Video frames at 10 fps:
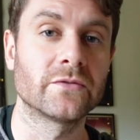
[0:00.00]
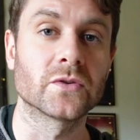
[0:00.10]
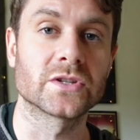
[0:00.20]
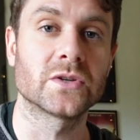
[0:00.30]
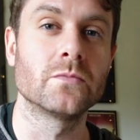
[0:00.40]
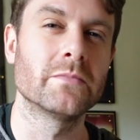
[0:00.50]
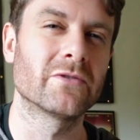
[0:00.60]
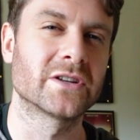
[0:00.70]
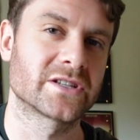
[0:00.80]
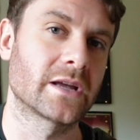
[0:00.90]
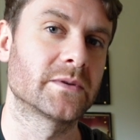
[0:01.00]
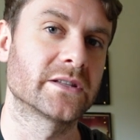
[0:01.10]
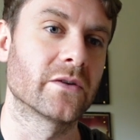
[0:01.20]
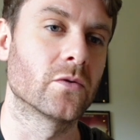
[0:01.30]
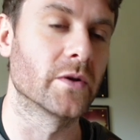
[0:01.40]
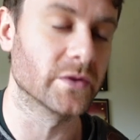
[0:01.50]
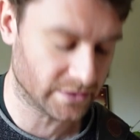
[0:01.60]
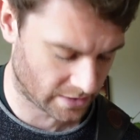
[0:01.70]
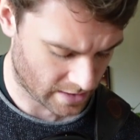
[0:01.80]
You've got 2 mirrored shapes there almost.